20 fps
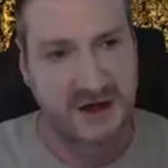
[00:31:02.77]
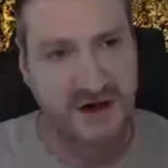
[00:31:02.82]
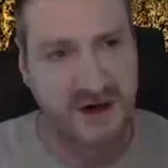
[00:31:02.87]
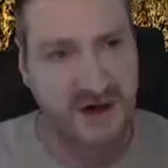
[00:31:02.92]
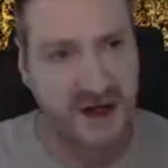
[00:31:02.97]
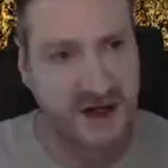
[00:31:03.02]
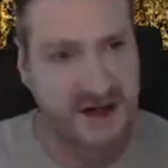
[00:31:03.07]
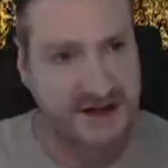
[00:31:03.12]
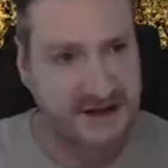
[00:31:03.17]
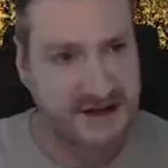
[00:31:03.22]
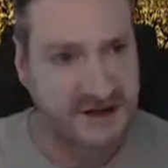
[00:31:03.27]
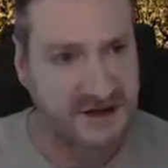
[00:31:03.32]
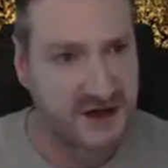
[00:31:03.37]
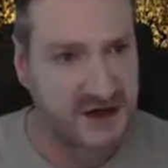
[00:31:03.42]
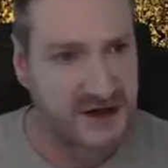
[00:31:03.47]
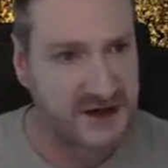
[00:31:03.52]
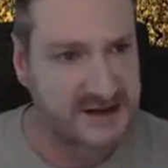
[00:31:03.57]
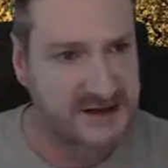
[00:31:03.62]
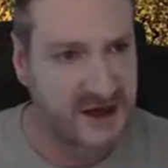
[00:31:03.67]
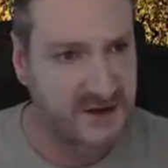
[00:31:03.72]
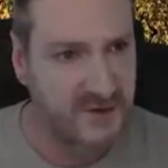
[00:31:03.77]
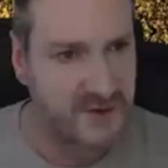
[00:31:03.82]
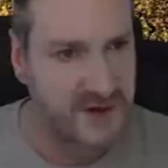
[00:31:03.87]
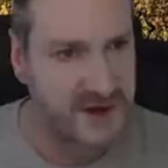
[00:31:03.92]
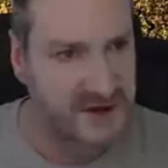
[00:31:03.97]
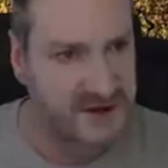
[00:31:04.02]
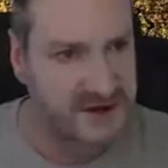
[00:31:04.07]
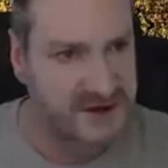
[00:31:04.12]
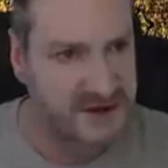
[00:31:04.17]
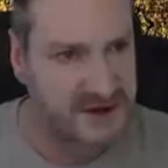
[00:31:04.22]
So you guys that do use
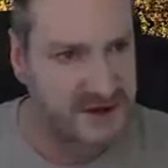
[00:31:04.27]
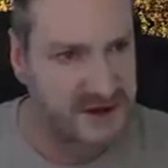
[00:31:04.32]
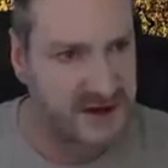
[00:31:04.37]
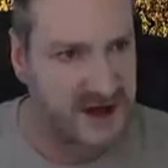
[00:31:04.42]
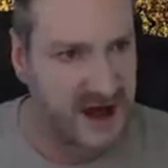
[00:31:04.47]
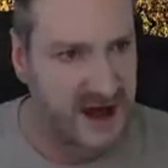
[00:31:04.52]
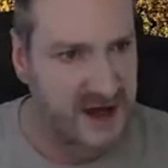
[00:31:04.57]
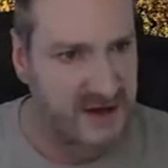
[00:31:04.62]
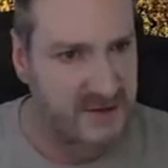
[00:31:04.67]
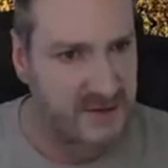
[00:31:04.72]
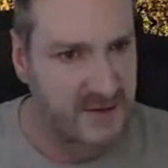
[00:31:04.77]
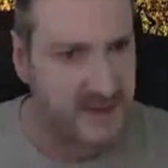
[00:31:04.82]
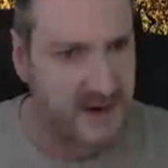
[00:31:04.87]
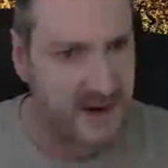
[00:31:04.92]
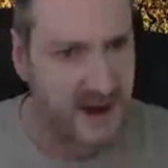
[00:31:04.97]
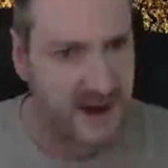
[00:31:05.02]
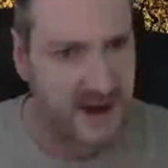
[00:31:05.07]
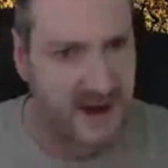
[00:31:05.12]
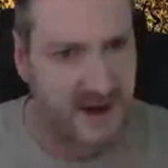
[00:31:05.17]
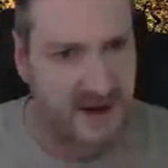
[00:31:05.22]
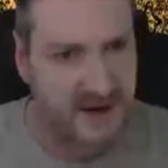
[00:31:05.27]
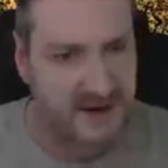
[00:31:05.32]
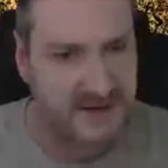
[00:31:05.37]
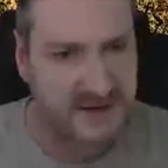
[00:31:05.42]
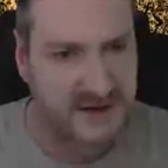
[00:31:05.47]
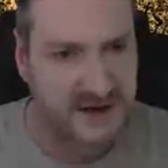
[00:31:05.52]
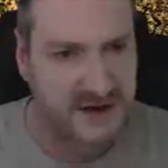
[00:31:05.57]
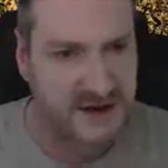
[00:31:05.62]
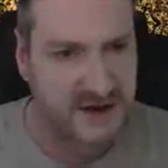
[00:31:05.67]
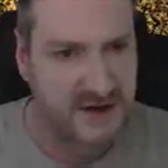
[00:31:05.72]
Unreal to do game, uh,
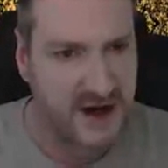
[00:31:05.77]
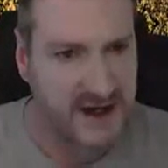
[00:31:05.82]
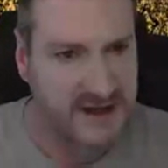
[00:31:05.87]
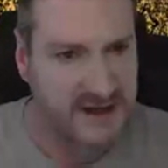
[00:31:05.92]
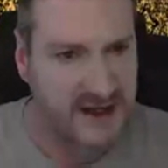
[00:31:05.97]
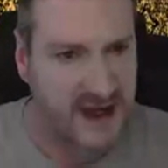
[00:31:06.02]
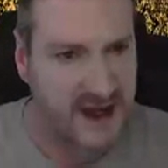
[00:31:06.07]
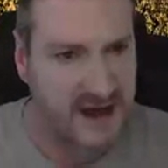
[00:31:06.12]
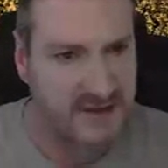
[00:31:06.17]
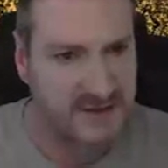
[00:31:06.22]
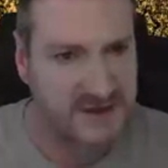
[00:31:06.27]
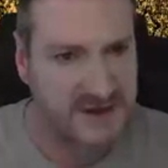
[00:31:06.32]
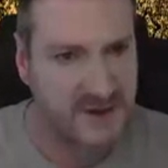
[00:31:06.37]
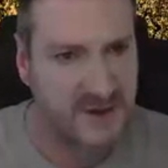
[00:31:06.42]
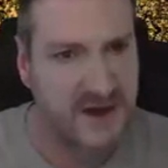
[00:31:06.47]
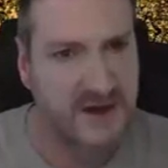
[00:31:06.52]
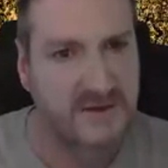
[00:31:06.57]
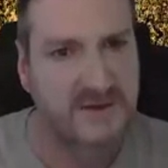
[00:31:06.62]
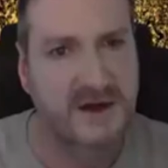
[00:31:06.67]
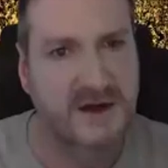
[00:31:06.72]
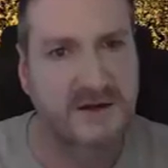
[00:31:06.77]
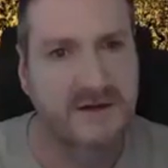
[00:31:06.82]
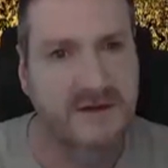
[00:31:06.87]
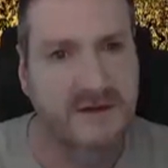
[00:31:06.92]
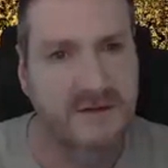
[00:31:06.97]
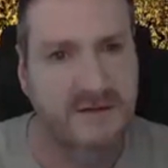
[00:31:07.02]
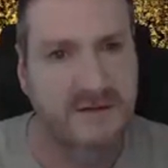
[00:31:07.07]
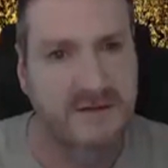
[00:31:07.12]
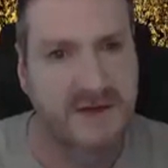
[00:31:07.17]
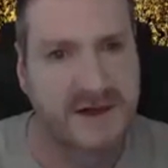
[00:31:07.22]
to create games or whatever,
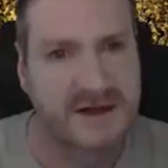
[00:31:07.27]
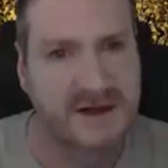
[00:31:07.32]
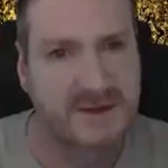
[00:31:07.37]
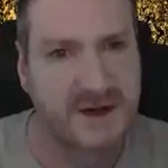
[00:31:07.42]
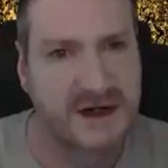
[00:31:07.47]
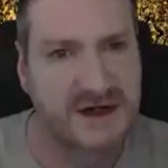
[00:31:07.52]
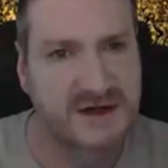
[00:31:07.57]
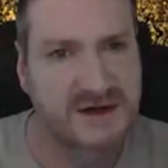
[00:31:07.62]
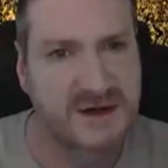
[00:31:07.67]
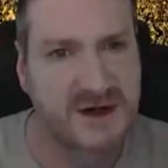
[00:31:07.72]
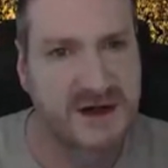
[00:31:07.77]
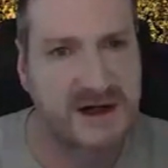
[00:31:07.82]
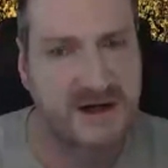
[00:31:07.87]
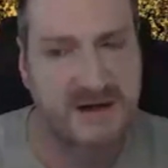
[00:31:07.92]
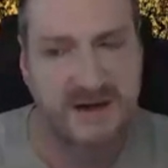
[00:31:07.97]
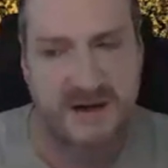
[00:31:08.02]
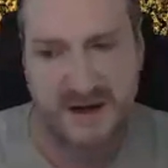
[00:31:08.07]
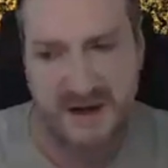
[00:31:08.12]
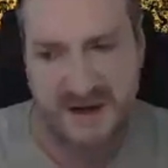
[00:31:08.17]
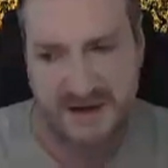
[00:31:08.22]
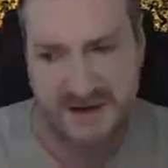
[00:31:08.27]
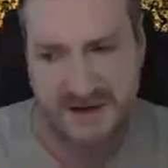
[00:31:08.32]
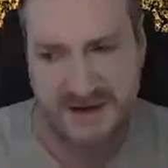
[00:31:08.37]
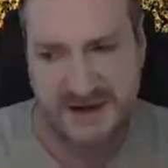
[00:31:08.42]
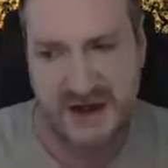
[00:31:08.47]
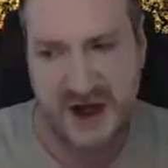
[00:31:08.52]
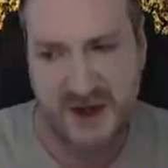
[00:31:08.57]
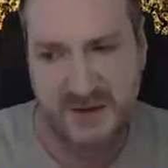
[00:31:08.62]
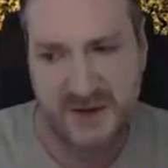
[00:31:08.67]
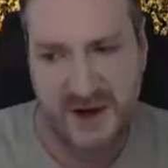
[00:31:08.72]
SpeedTree,
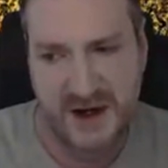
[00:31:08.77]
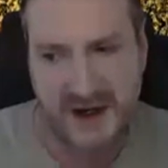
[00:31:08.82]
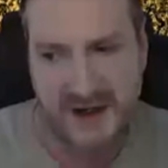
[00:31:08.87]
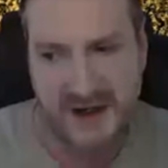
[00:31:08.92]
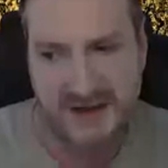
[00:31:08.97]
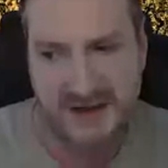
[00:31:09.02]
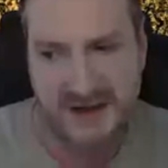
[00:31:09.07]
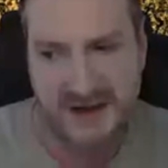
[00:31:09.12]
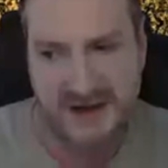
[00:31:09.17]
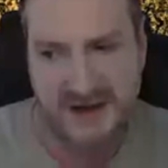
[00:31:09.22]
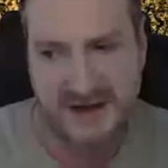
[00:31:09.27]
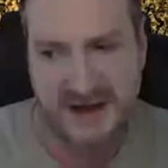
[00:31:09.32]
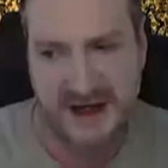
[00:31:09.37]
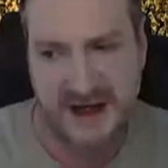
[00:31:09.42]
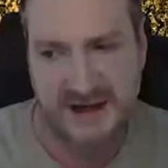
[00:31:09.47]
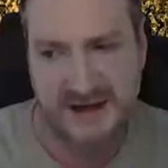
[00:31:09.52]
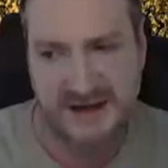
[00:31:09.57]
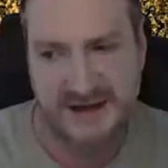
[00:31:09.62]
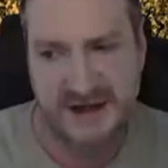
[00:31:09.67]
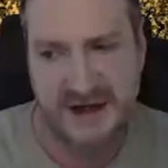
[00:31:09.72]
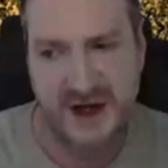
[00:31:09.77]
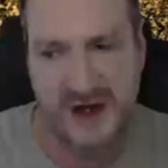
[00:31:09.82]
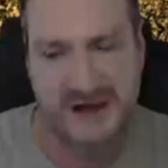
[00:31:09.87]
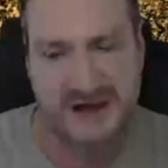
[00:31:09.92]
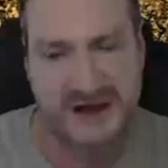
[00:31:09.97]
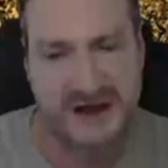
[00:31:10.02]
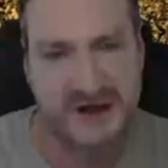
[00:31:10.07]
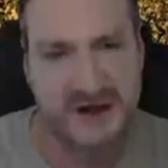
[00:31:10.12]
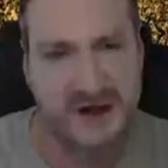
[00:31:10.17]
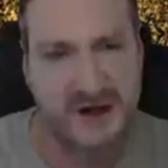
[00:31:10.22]
uh, Sniper Echoes just said it's
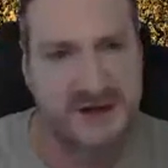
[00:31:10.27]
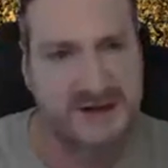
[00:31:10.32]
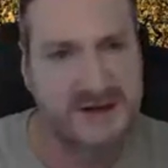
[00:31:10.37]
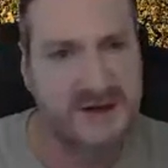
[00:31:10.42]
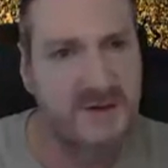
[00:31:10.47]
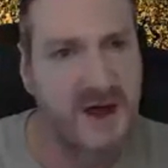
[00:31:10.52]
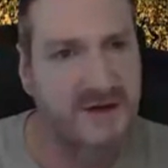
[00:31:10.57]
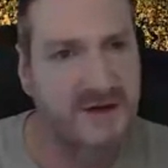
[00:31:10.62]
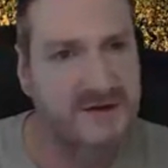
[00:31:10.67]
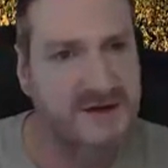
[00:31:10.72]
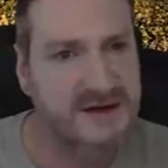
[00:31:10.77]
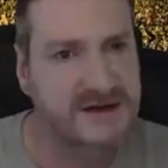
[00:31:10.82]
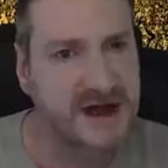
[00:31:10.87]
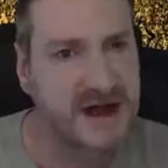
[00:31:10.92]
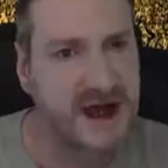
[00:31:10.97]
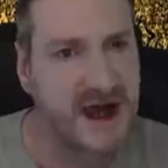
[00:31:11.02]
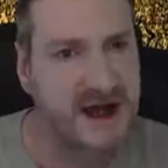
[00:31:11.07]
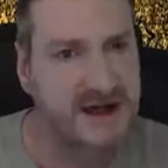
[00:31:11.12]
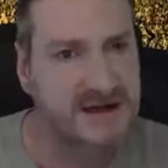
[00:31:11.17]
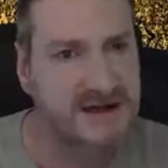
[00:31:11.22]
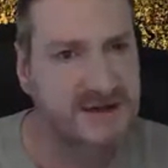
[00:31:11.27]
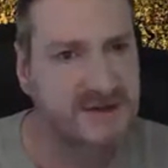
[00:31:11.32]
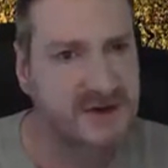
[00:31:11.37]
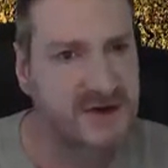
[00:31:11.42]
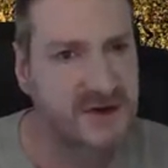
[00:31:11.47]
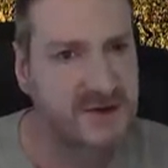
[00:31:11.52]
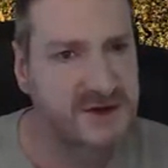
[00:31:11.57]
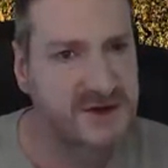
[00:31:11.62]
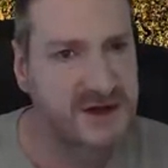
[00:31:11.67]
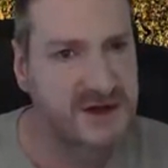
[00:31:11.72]
nineteen dollars a month to take out a
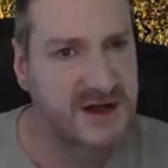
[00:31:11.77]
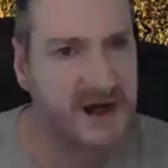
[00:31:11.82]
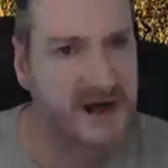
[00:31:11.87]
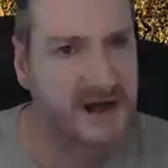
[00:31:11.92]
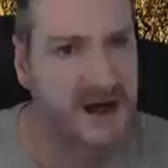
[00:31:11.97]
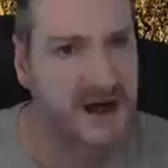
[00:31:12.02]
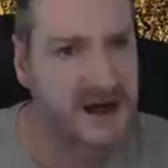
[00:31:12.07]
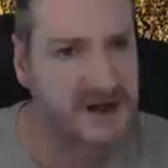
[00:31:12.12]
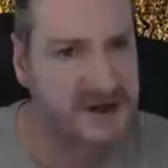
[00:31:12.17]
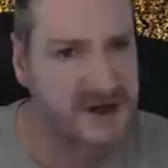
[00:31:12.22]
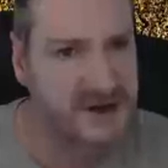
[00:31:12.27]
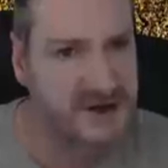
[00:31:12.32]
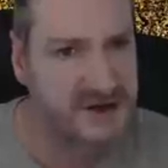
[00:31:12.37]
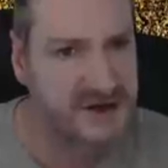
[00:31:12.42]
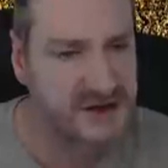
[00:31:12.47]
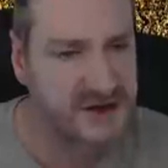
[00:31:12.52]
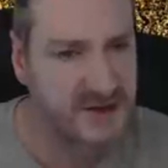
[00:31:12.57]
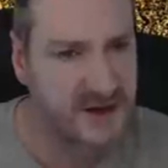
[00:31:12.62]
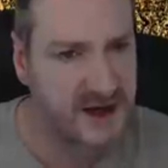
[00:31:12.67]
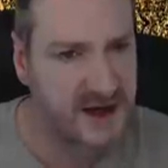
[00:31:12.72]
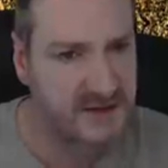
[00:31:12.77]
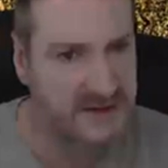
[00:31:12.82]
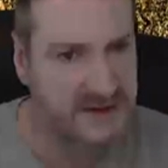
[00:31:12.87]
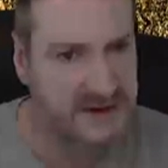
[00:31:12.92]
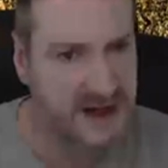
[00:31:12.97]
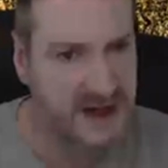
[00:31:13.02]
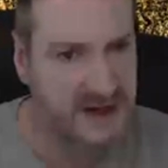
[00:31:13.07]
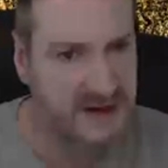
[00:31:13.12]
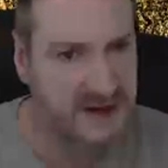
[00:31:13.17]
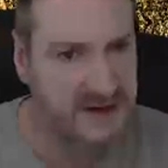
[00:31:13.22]
subscription that allows you to
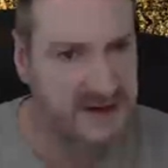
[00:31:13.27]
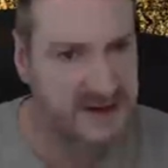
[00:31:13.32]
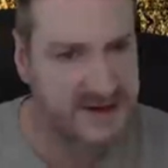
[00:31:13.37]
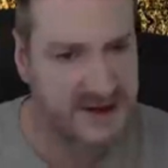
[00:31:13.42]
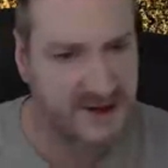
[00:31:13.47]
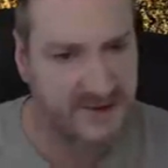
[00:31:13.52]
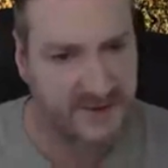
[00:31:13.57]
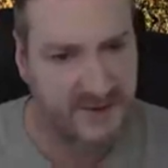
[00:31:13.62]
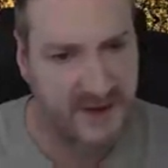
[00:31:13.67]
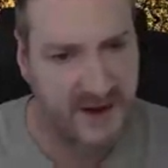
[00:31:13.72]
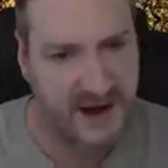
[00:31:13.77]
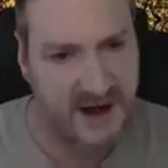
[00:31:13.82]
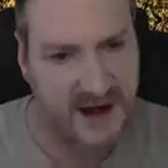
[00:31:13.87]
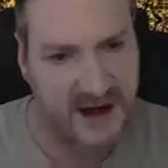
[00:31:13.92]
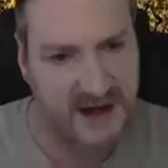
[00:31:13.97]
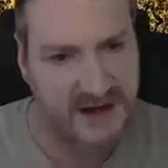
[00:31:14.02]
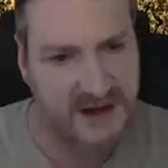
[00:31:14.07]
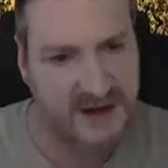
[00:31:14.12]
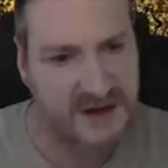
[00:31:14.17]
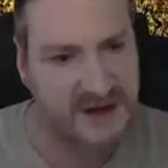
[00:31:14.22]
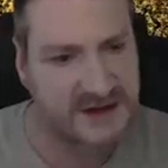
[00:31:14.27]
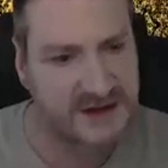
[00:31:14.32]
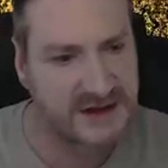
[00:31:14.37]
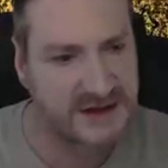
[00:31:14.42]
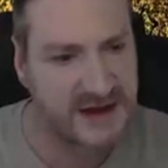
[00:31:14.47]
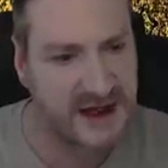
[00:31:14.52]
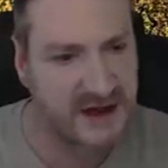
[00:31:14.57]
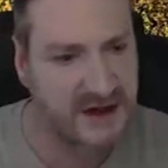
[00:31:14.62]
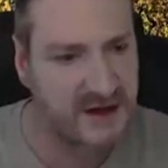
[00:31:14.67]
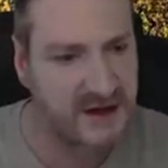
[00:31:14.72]
uh, download the software and use
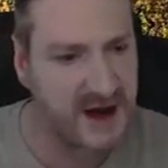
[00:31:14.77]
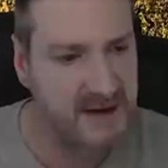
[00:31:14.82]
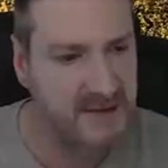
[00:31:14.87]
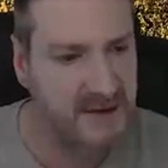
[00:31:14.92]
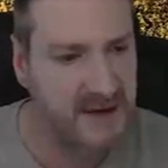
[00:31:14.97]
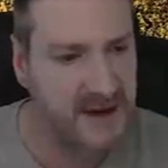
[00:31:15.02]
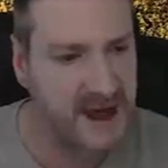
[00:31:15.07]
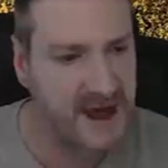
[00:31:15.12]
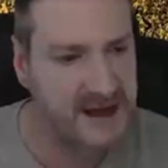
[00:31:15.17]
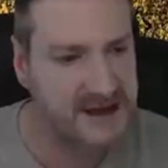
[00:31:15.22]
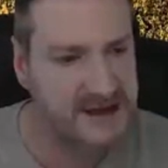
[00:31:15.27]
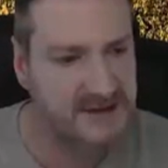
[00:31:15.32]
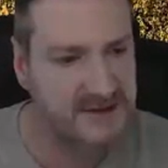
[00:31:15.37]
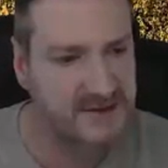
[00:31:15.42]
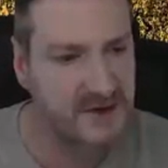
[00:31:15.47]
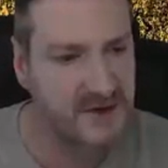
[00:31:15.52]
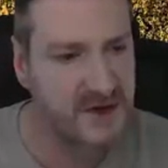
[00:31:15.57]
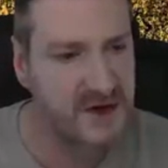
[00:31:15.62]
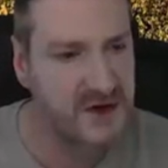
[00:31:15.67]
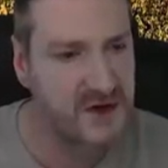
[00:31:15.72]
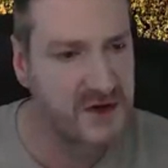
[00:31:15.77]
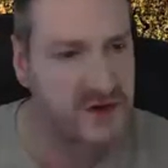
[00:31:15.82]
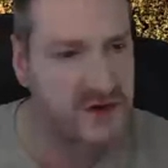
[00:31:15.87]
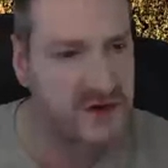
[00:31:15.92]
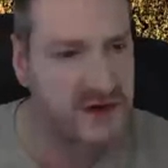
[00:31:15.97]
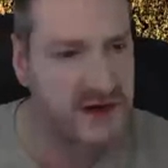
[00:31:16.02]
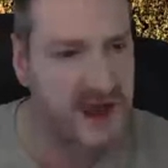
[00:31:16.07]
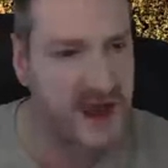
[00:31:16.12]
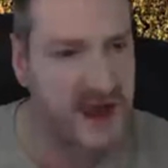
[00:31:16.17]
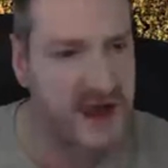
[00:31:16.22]
it and create plants for
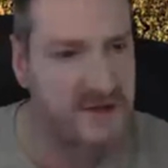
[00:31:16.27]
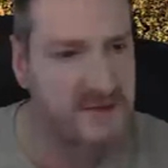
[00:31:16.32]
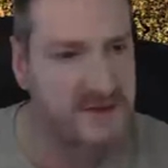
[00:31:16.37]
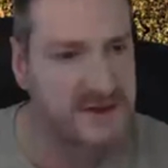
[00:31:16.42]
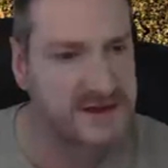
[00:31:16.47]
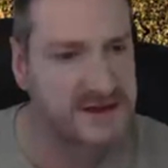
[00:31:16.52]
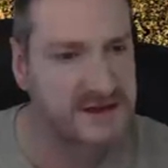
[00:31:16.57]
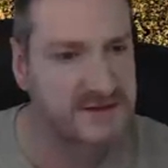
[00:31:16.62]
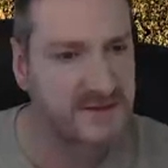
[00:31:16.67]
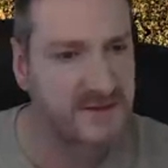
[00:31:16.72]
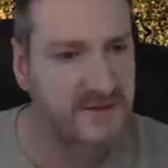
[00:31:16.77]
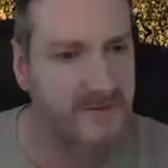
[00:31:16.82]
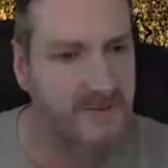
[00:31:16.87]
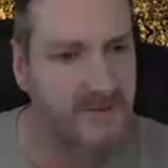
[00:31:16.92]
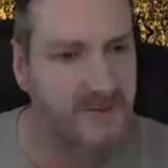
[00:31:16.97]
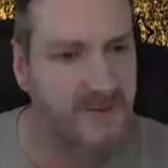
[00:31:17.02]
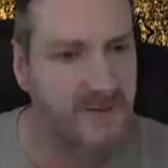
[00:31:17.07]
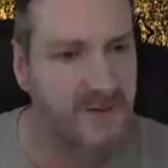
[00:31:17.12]
your games